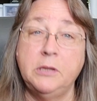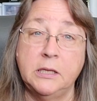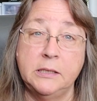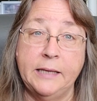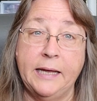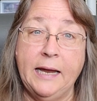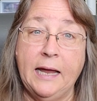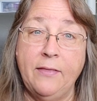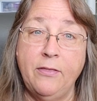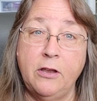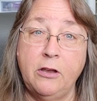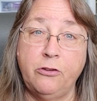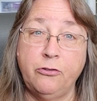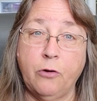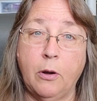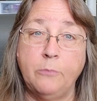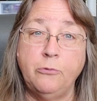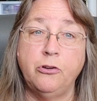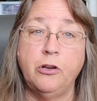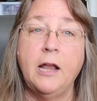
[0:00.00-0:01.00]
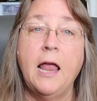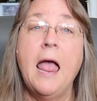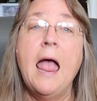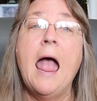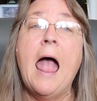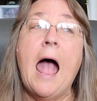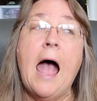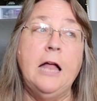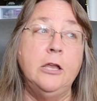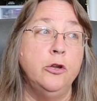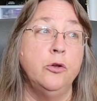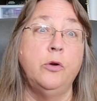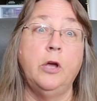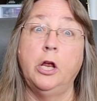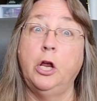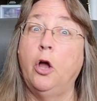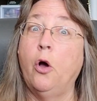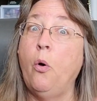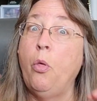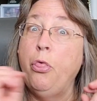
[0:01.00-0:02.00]
the link in the description. And you
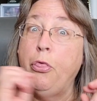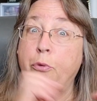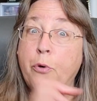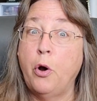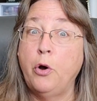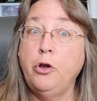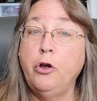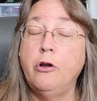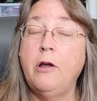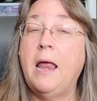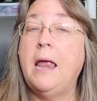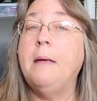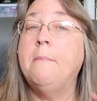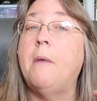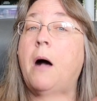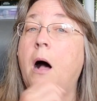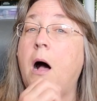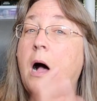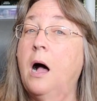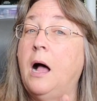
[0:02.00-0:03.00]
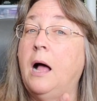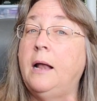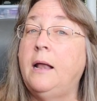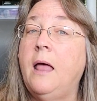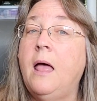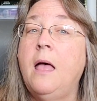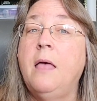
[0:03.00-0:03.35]
can go throw your name on